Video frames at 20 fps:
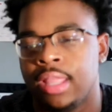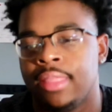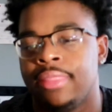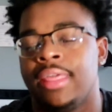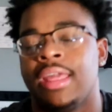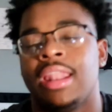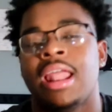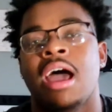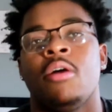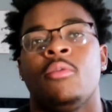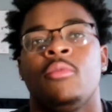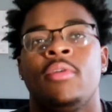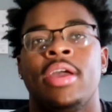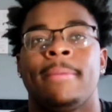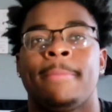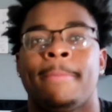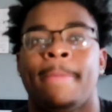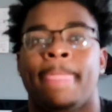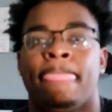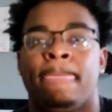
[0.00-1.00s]
Then I
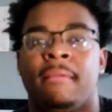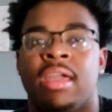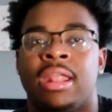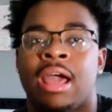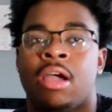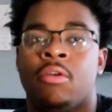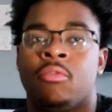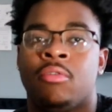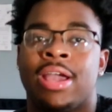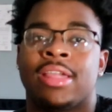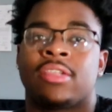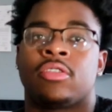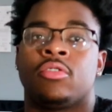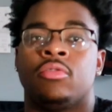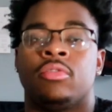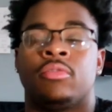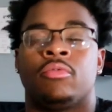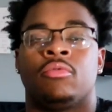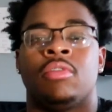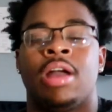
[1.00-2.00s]
went and I
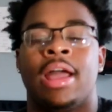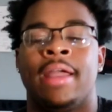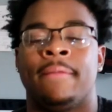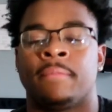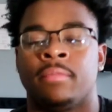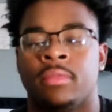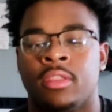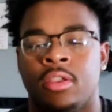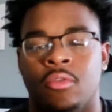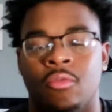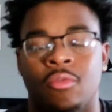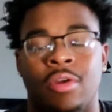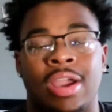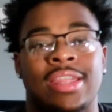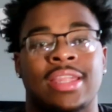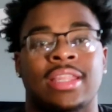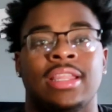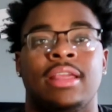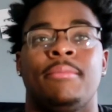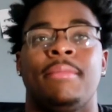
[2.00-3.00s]
wrestled, right?
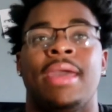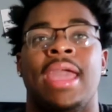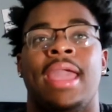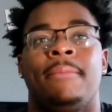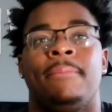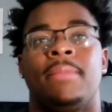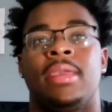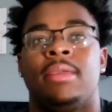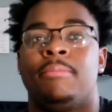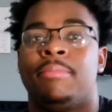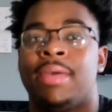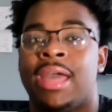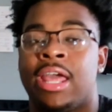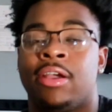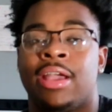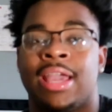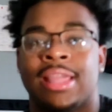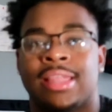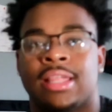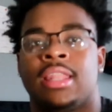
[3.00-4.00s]
Wrestling made me
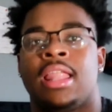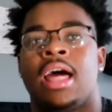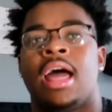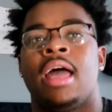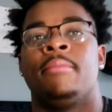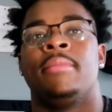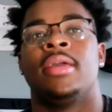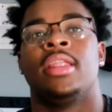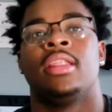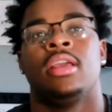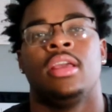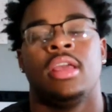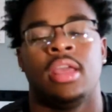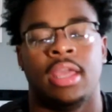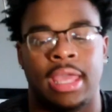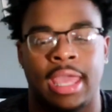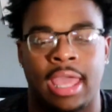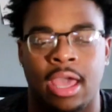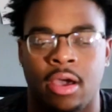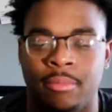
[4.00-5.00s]
better as a lineman.
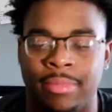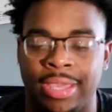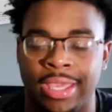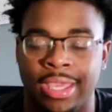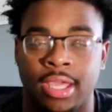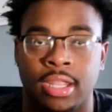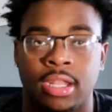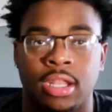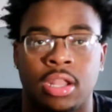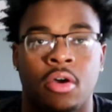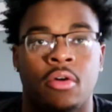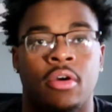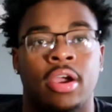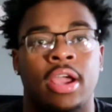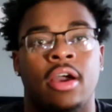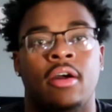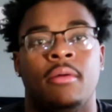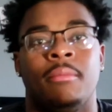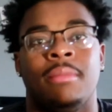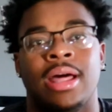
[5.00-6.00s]
It helped me get lower,
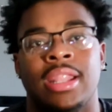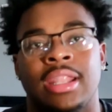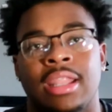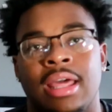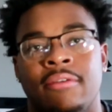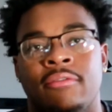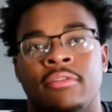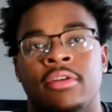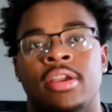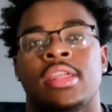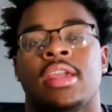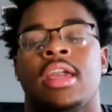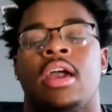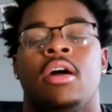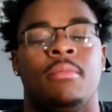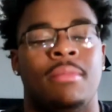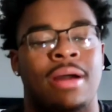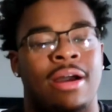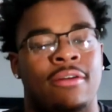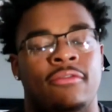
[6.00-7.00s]
it helped my leverage,
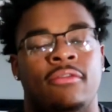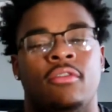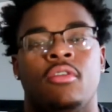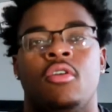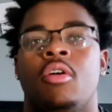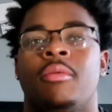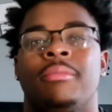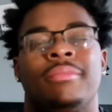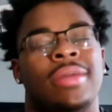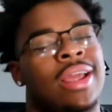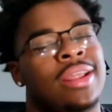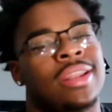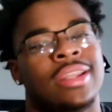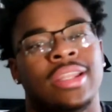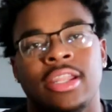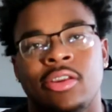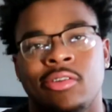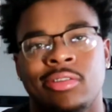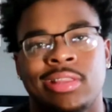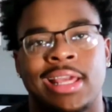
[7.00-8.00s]
helped my form.
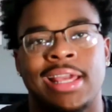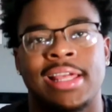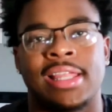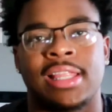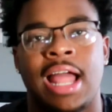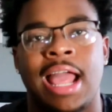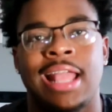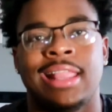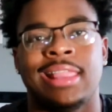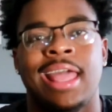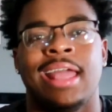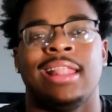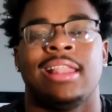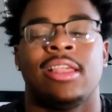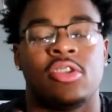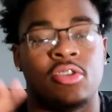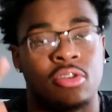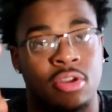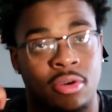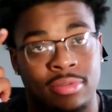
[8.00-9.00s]
Little things like that
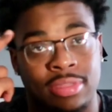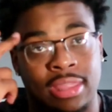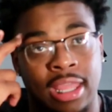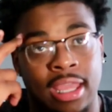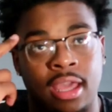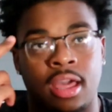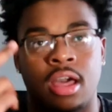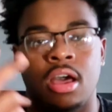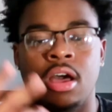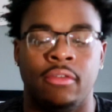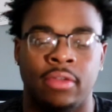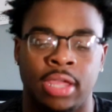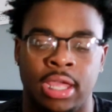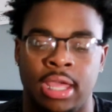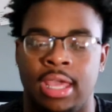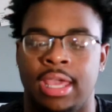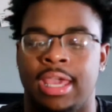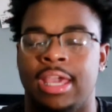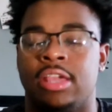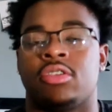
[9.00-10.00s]
that you don't think of,
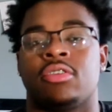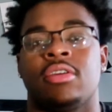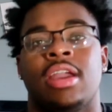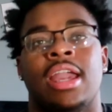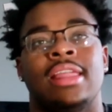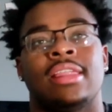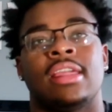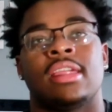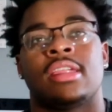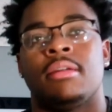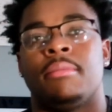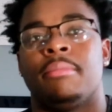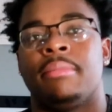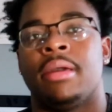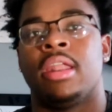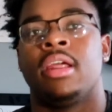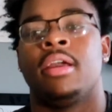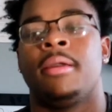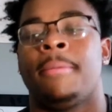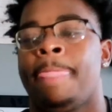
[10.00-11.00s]
it transitioned
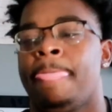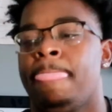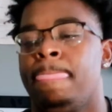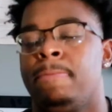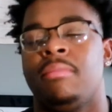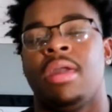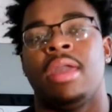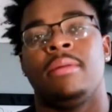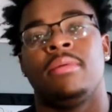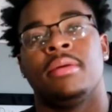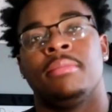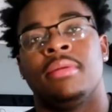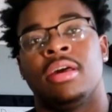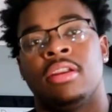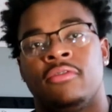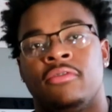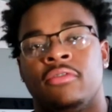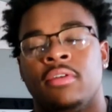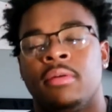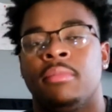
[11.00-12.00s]
better, made me a
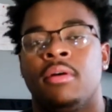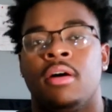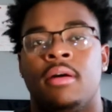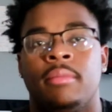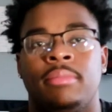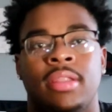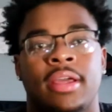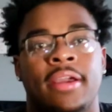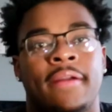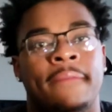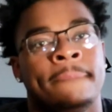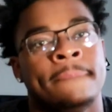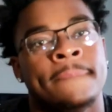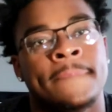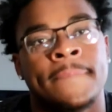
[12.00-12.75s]
better football player.